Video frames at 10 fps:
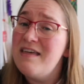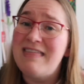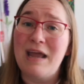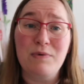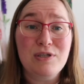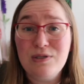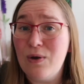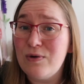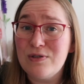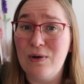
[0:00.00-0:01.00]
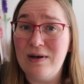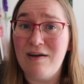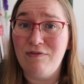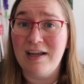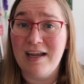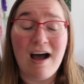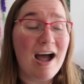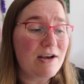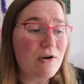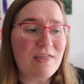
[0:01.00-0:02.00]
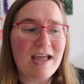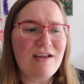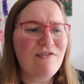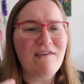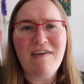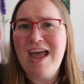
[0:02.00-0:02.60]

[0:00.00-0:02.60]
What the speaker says: They were so, so lovely. I know that if I've